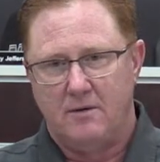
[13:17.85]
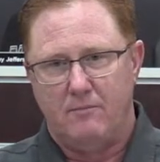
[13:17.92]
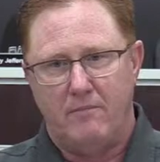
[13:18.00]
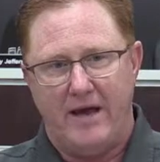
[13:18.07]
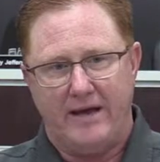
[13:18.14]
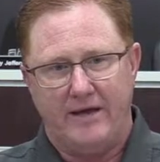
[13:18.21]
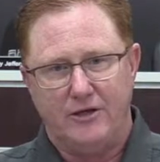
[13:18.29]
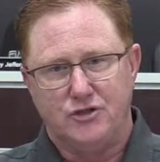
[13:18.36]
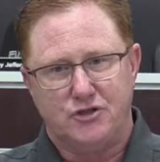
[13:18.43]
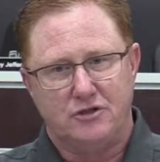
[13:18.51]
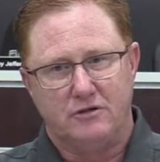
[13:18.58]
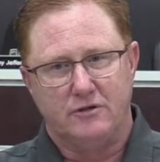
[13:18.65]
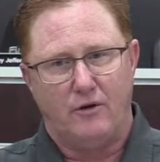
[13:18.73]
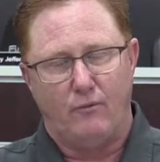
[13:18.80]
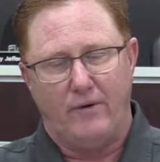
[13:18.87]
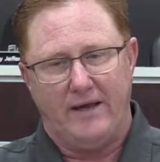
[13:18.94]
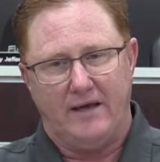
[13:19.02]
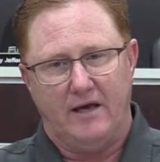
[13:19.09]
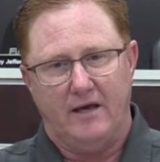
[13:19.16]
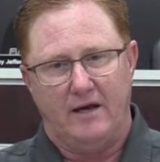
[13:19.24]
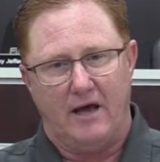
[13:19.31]
making sure that we
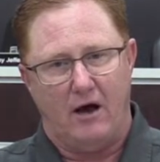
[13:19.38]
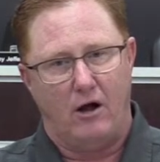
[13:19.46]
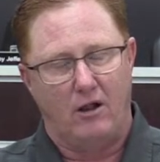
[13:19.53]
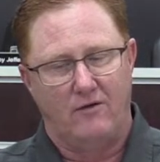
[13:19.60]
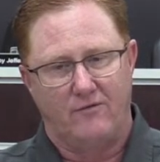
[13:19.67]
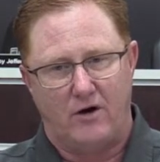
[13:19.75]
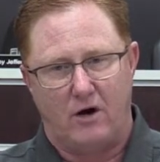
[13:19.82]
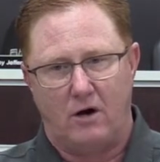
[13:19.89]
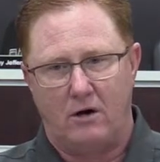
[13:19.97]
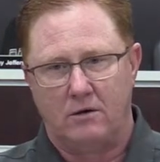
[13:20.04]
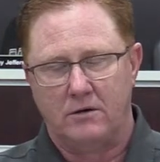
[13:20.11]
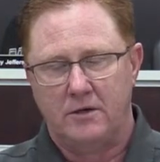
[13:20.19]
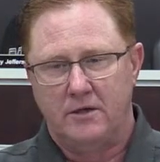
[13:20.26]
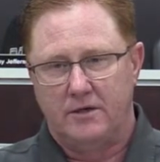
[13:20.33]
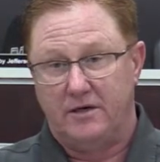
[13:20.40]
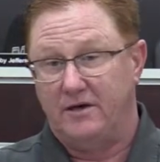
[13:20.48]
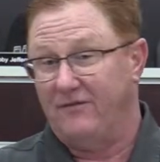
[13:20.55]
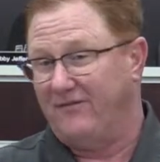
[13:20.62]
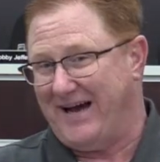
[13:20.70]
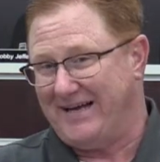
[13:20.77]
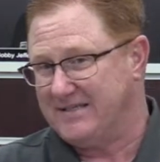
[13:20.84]
get all of our
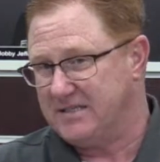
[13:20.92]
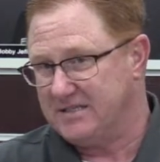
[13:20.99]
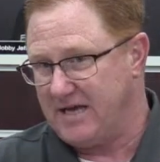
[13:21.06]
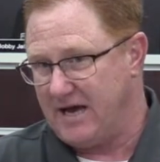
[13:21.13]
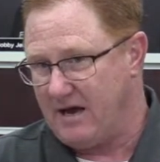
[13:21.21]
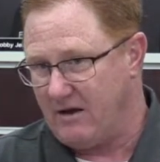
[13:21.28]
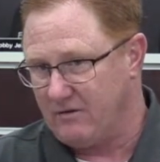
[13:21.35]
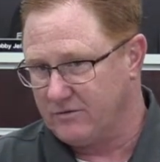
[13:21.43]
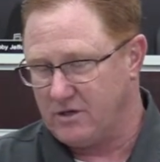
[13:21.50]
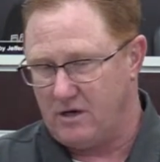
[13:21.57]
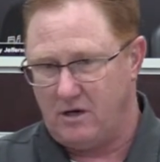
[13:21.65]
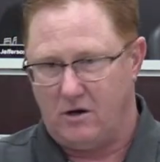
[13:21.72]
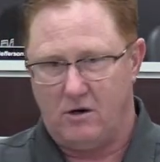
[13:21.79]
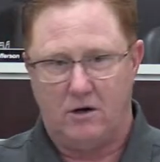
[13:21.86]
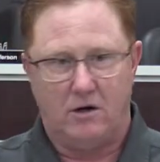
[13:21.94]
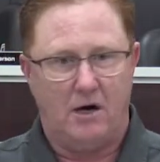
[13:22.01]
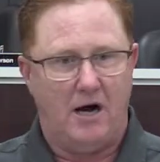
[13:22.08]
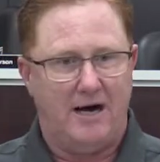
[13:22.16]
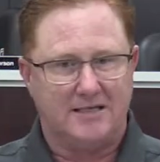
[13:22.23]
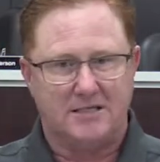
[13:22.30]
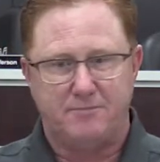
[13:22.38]
devices out, our
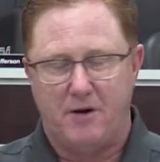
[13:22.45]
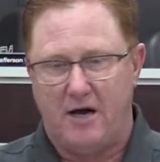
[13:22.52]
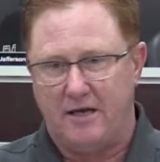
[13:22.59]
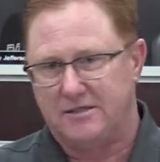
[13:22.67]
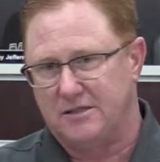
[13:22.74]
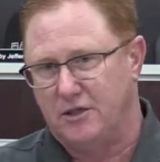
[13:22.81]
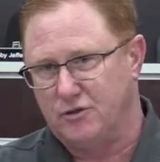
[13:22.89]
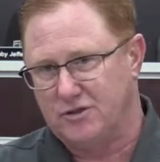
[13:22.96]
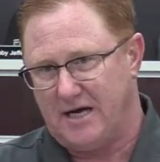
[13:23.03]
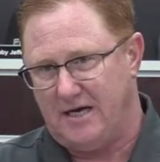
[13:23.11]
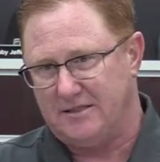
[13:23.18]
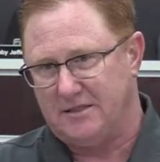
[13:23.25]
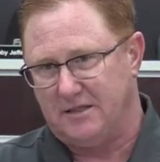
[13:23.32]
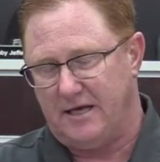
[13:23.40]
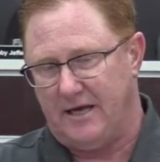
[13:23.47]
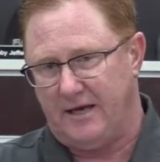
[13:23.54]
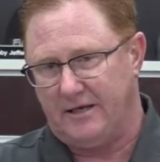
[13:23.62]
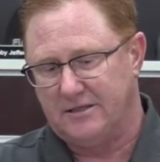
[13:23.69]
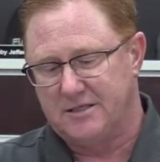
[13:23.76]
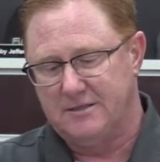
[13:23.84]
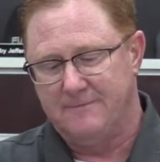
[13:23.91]
hotspots, those kinds of
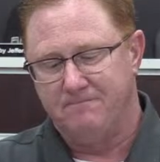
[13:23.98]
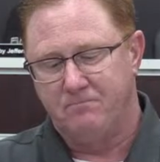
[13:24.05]
things.